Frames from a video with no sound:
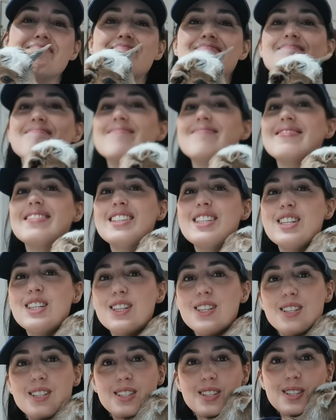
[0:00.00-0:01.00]
Mm,
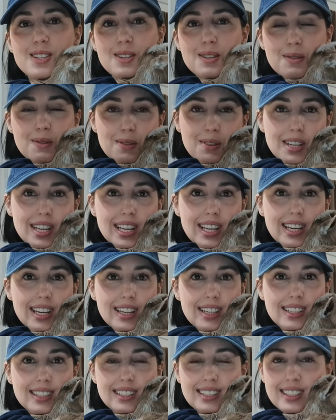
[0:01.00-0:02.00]
she's
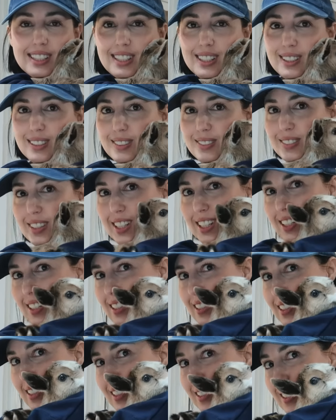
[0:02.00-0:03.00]
sweet. Oh my
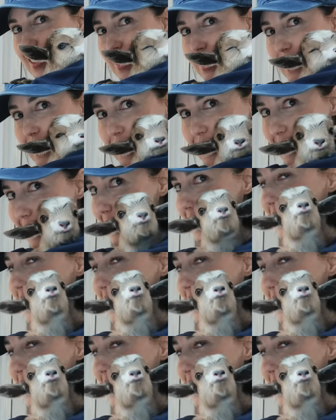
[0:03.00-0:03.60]
goodness, look